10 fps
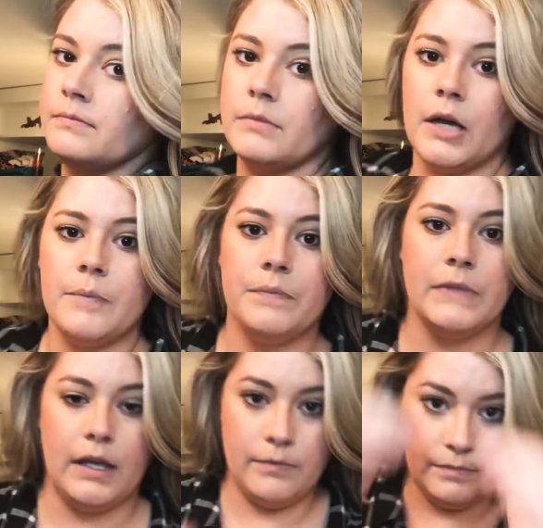But
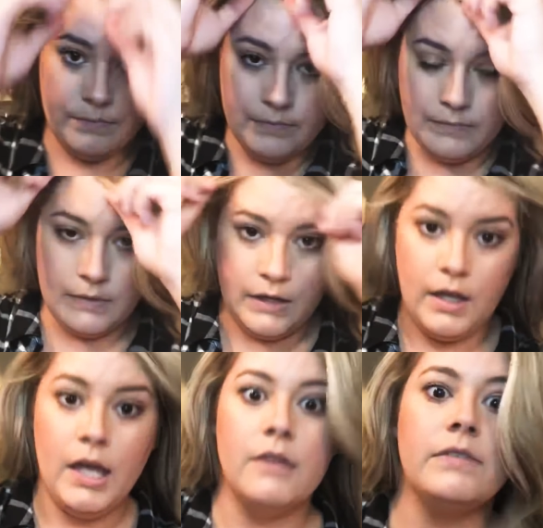yeah,
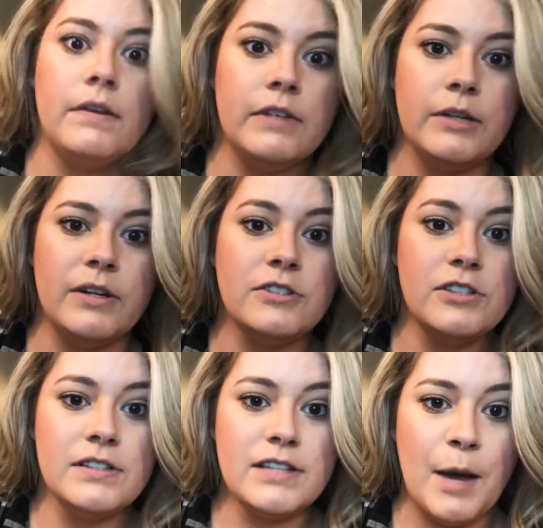if you have any
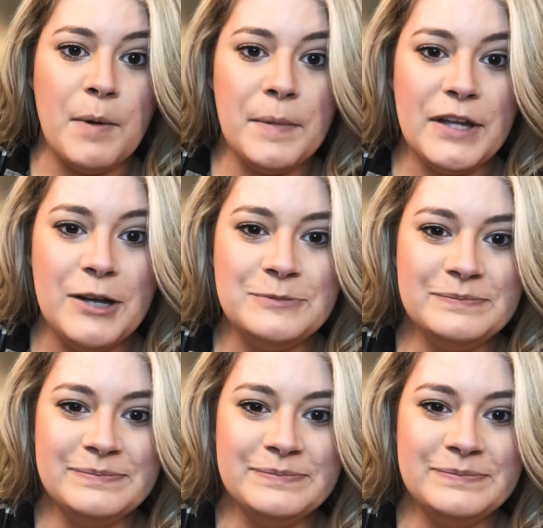questions, comment below.